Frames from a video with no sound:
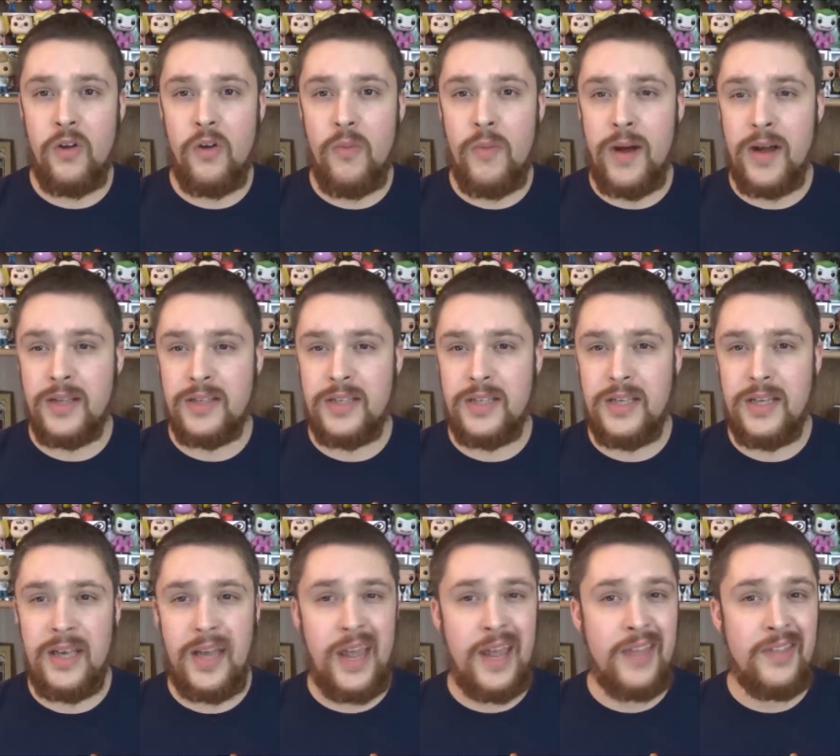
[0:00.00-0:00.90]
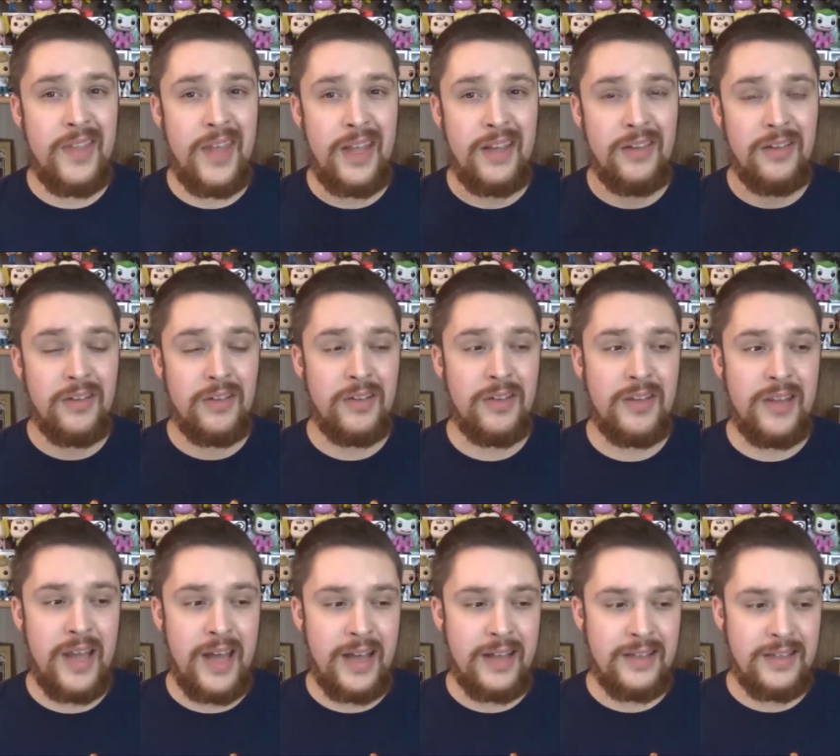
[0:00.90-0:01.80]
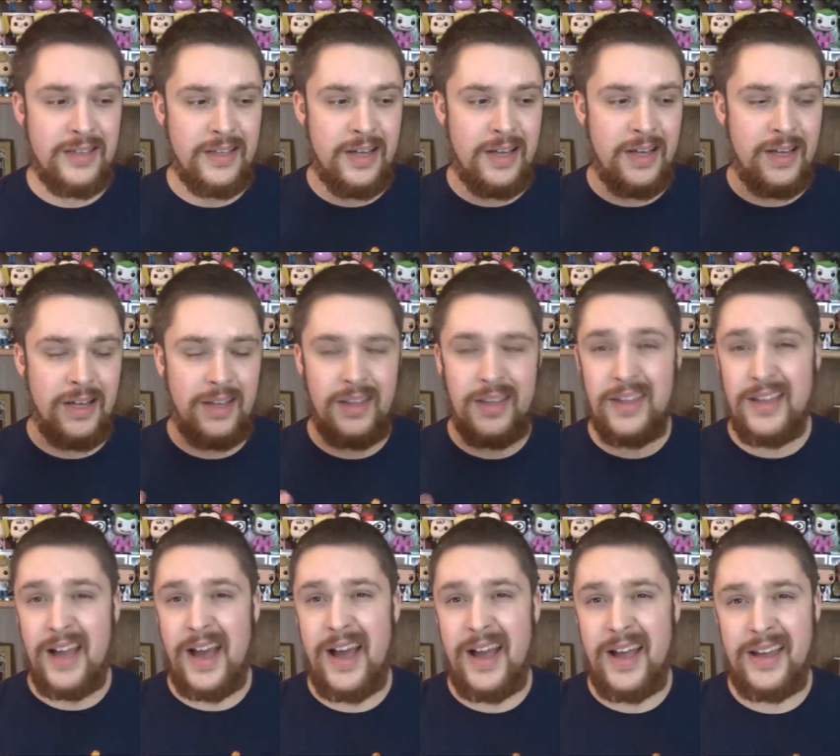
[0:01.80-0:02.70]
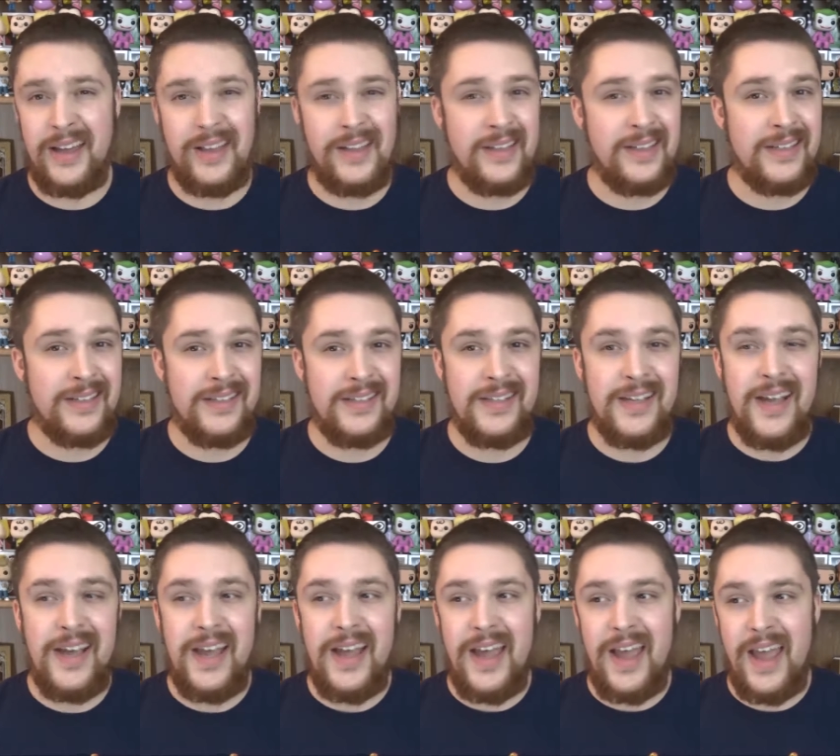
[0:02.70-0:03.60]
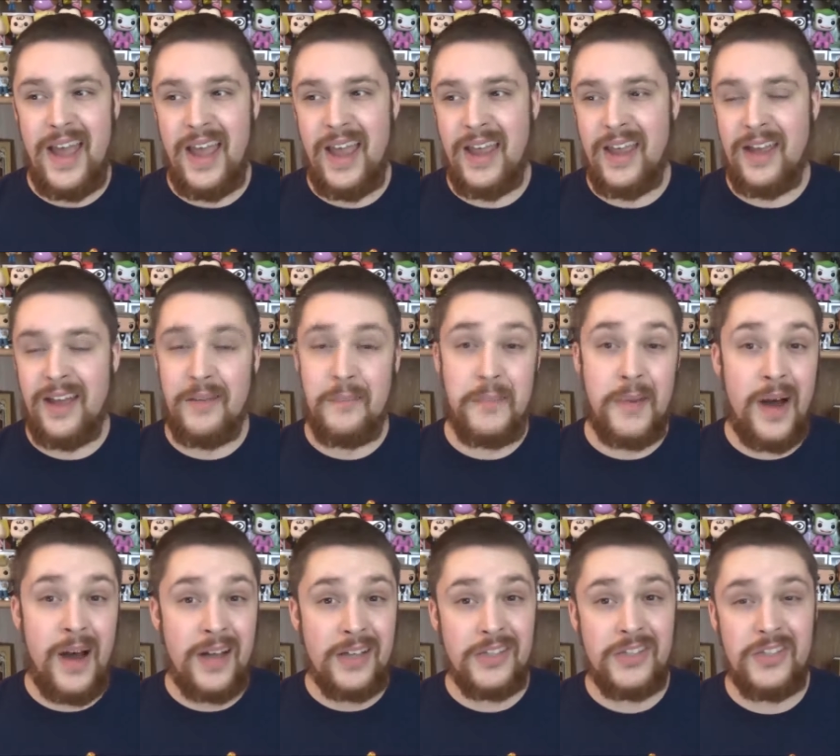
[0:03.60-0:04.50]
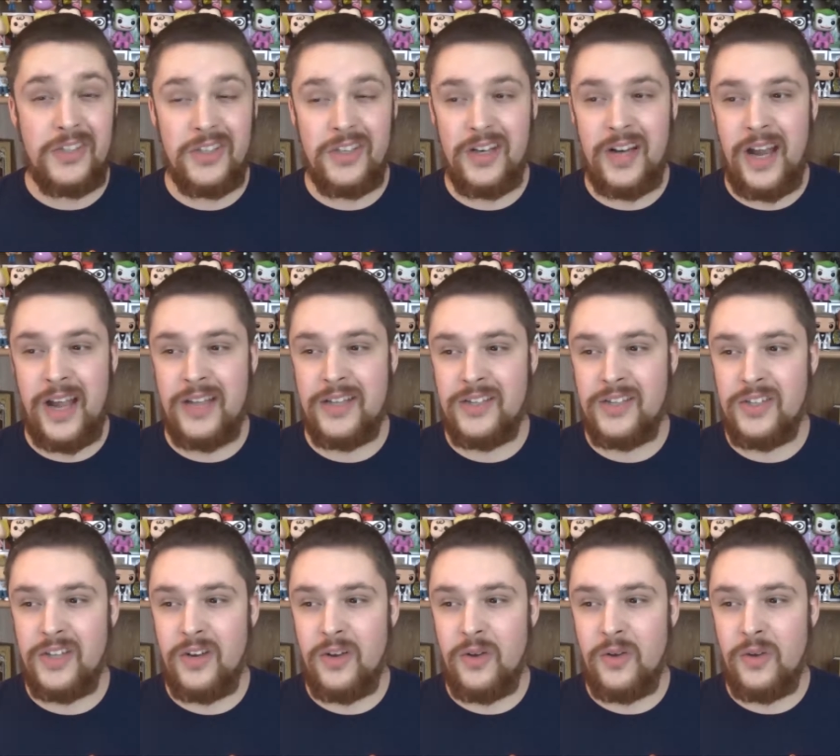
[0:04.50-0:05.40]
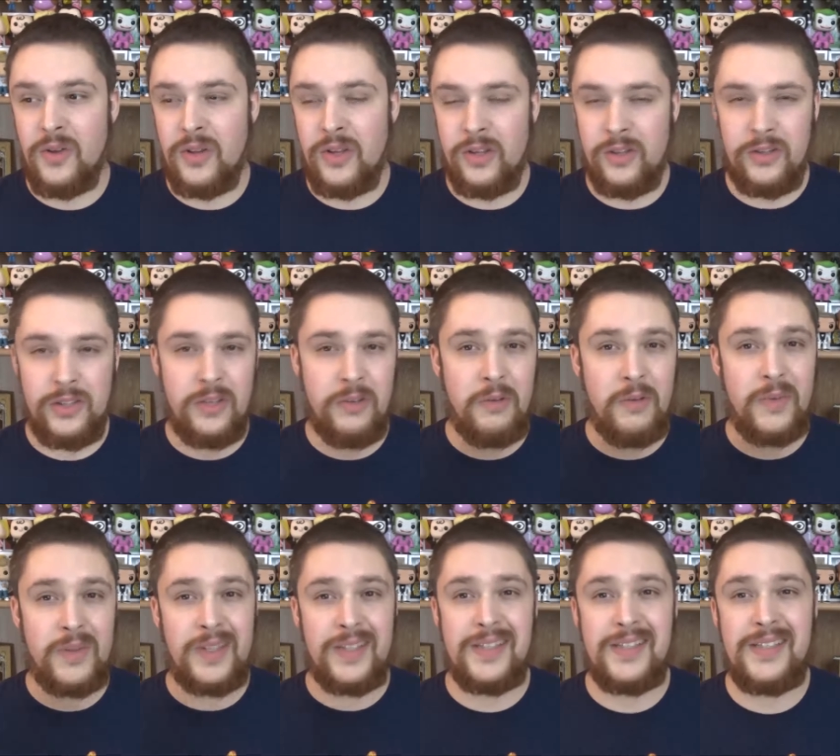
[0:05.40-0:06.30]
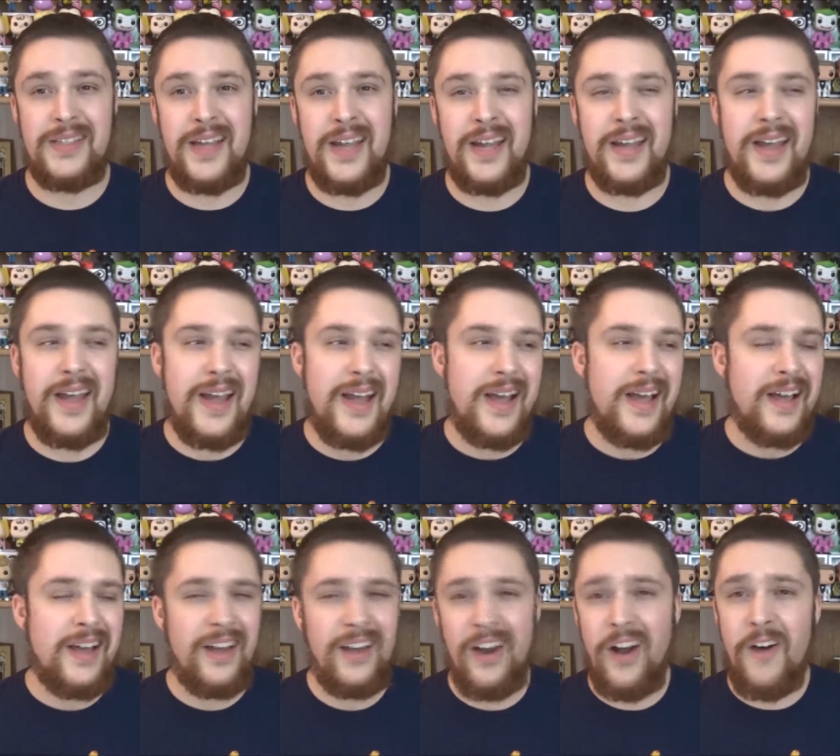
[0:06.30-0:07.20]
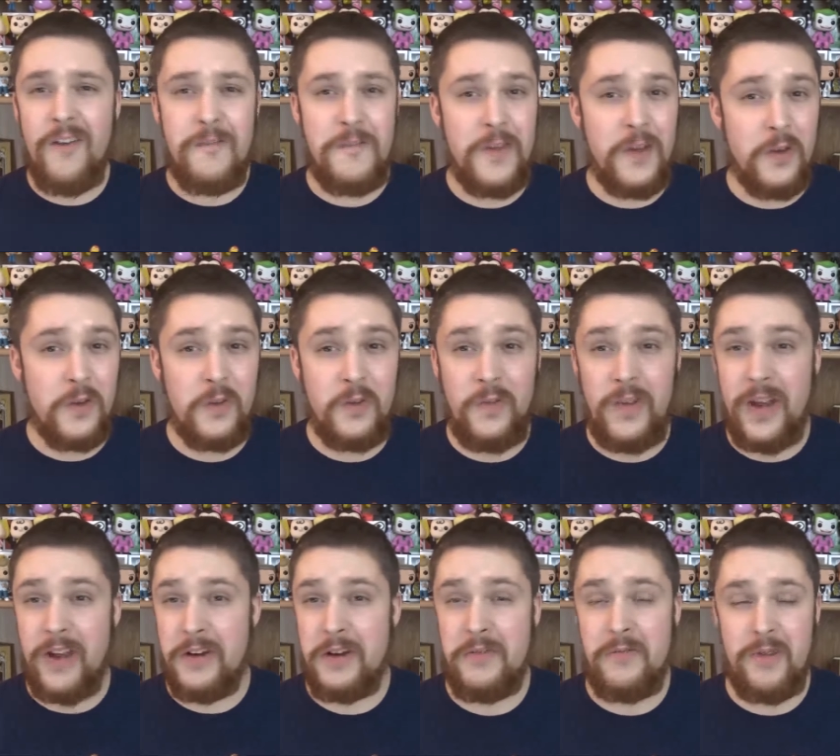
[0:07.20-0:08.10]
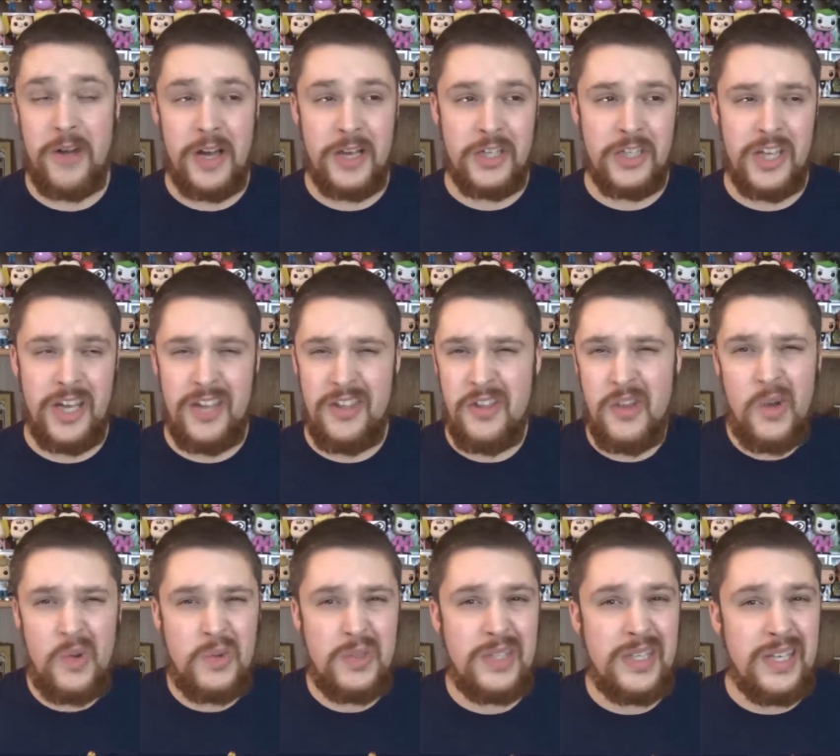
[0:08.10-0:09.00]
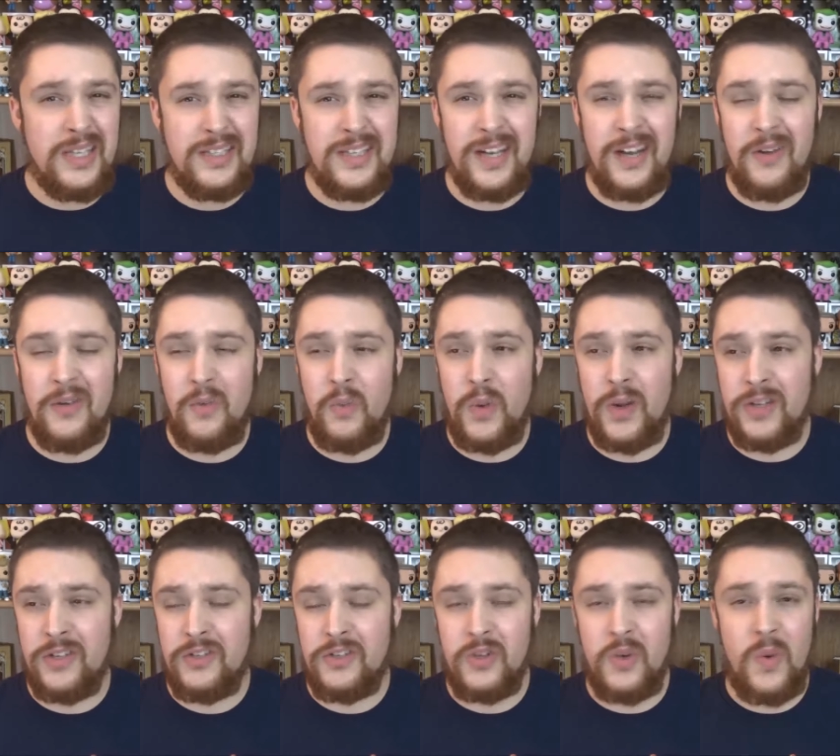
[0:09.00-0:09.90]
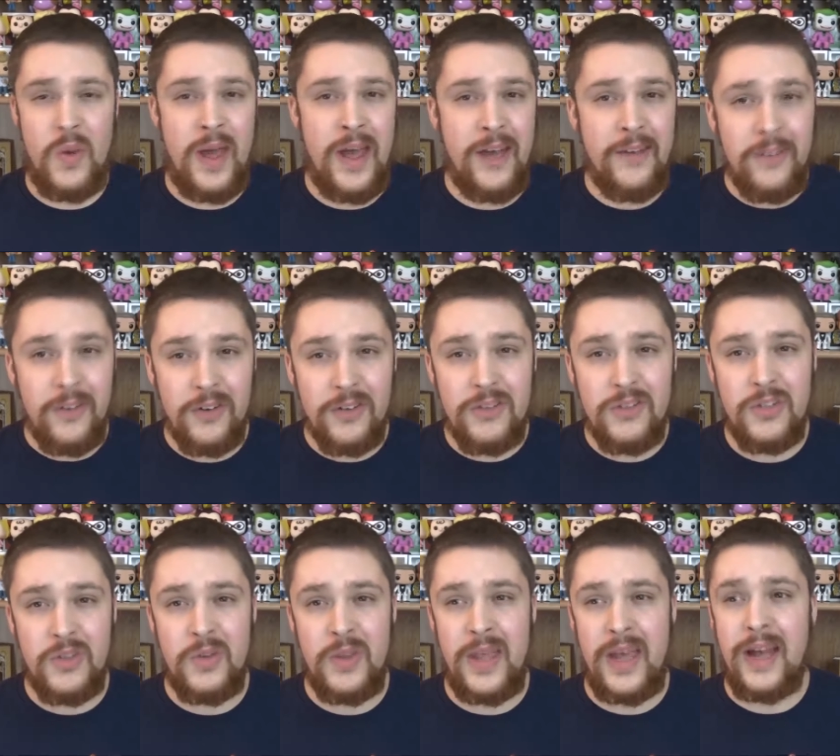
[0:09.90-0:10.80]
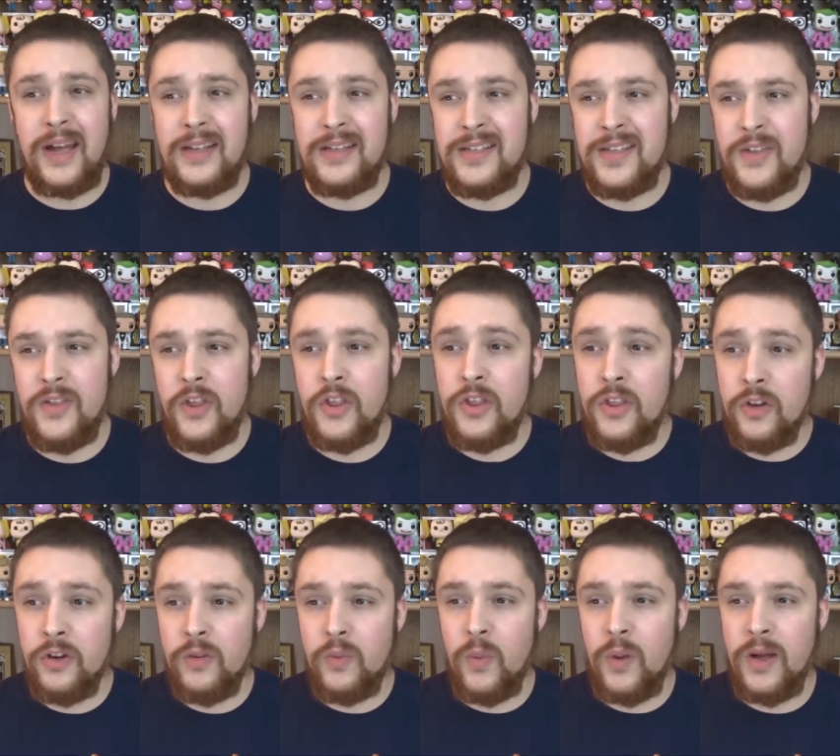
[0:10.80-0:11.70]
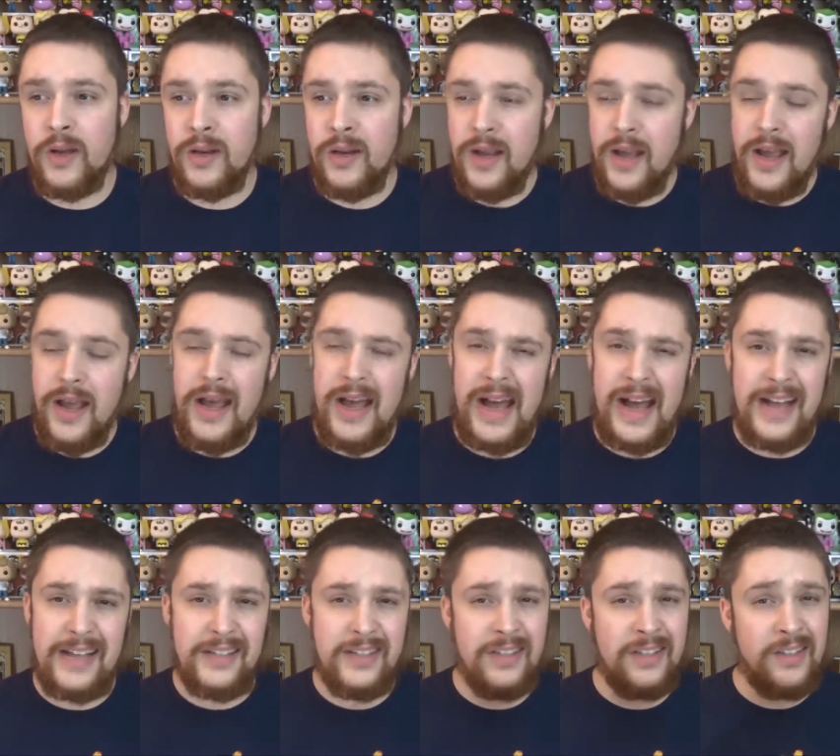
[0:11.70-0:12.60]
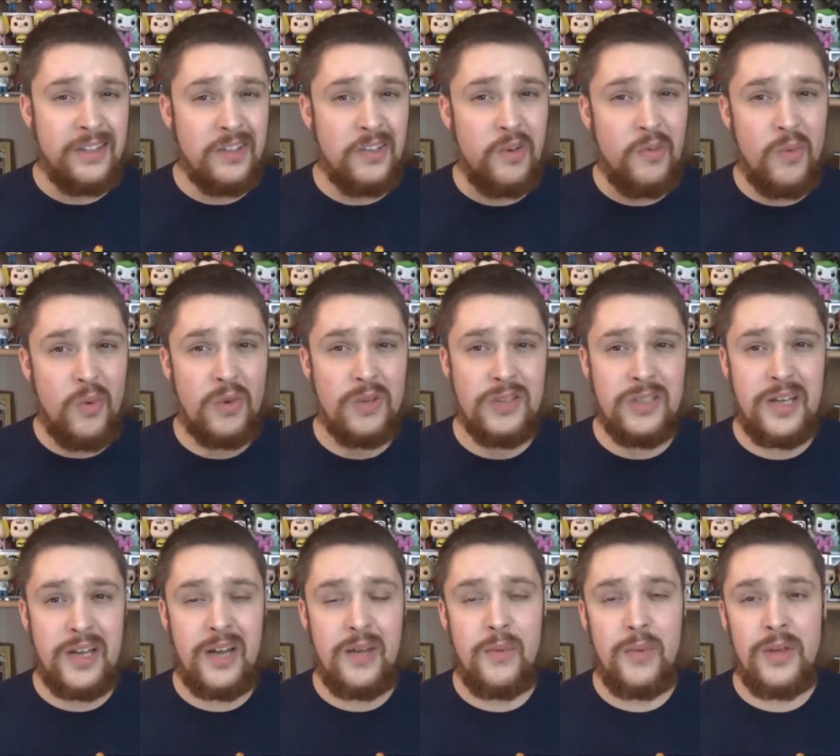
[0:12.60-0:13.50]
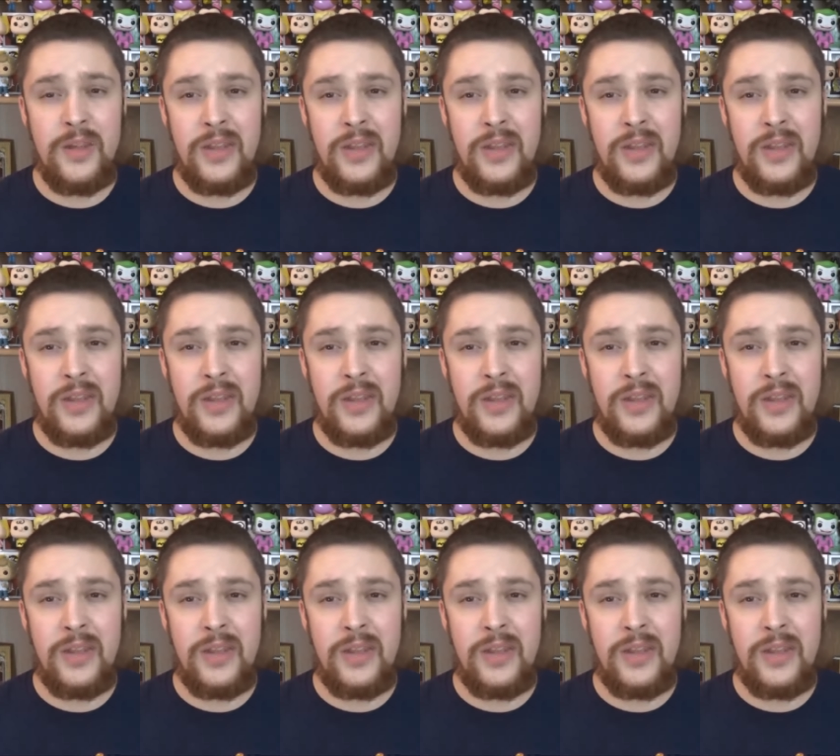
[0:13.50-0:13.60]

Monty, and they learn that the guy is a imposter, and so they're dealing with the snake. It all feels very rushed and no detail whatsoever to that. And the third one has a little more time with